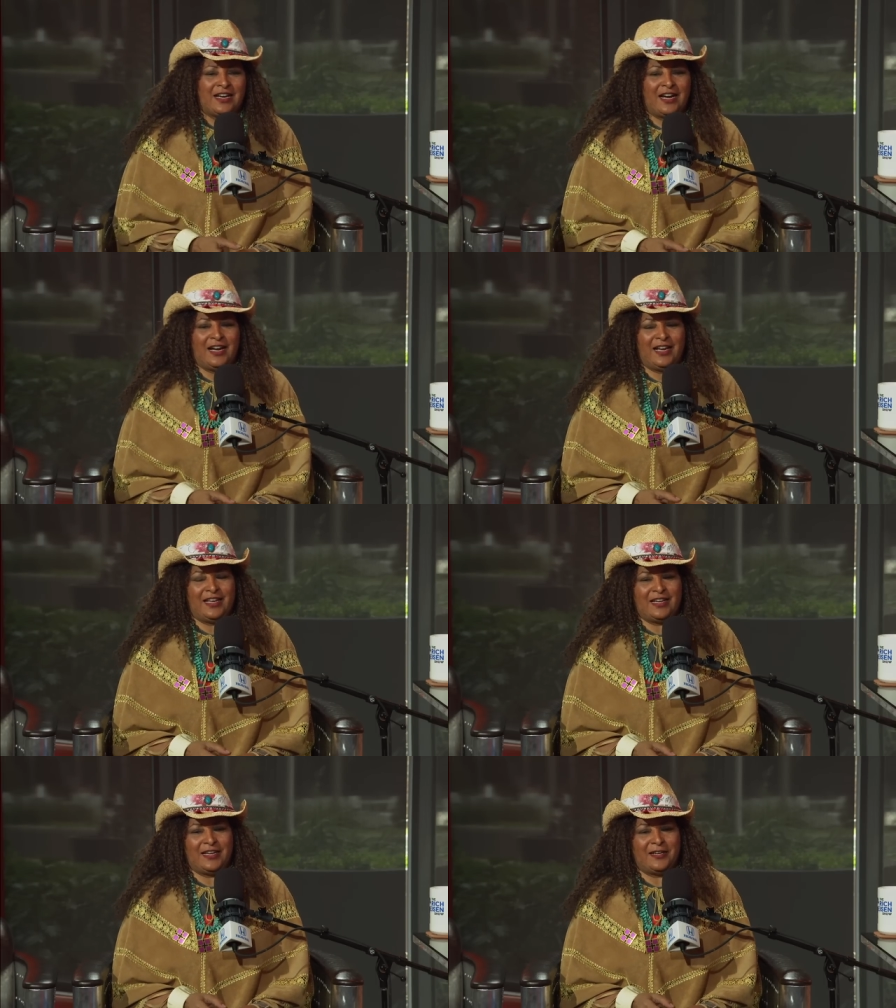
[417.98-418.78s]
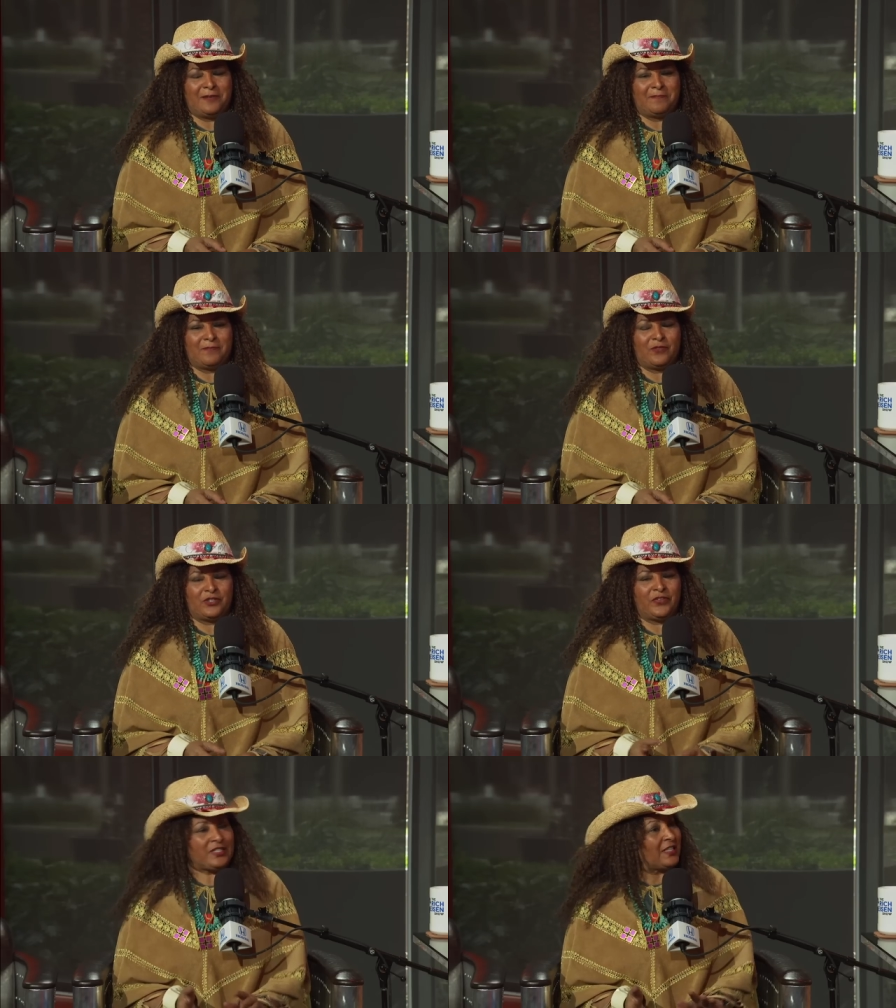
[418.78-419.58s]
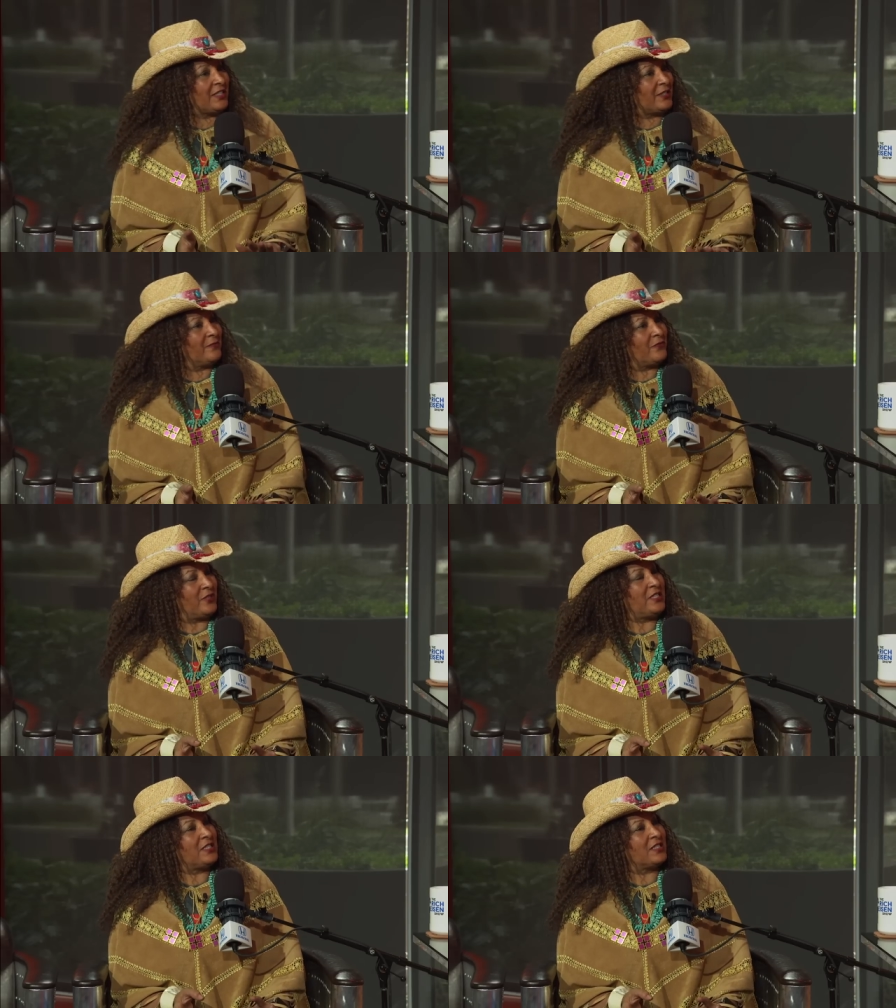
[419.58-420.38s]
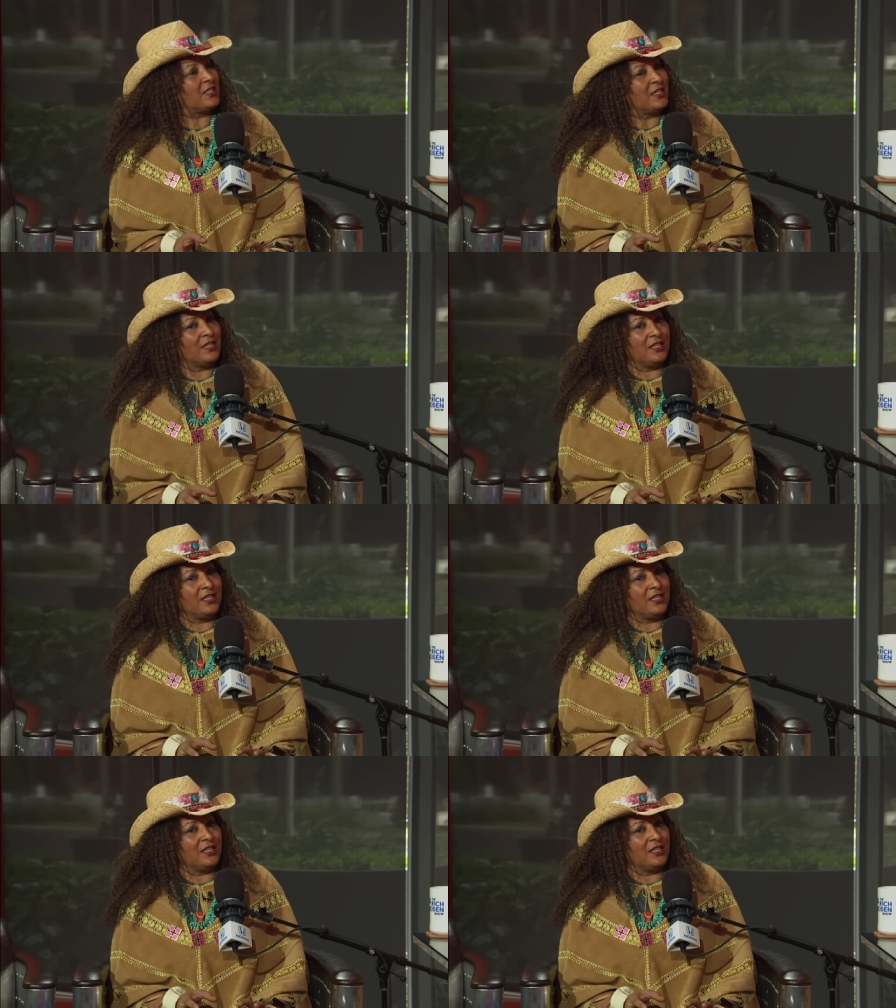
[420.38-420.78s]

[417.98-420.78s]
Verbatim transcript: I um, was visiting some friends